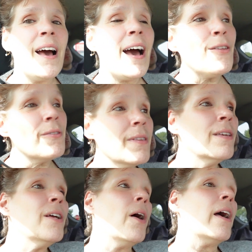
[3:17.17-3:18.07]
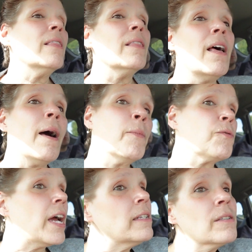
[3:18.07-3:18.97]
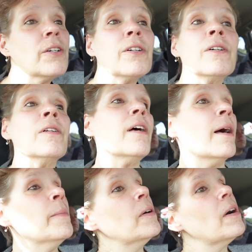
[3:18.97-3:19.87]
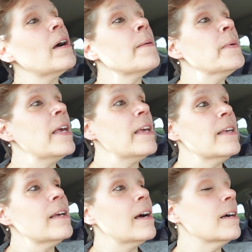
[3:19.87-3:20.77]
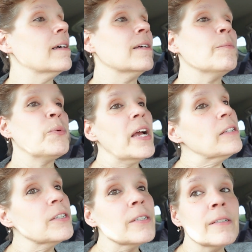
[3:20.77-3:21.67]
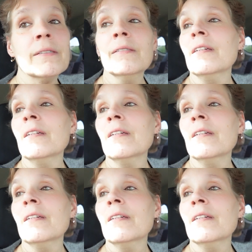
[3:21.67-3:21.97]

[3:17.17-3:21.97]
I, you know, I, I'm a rice girl. I'm a, I'm a uh, bread girl.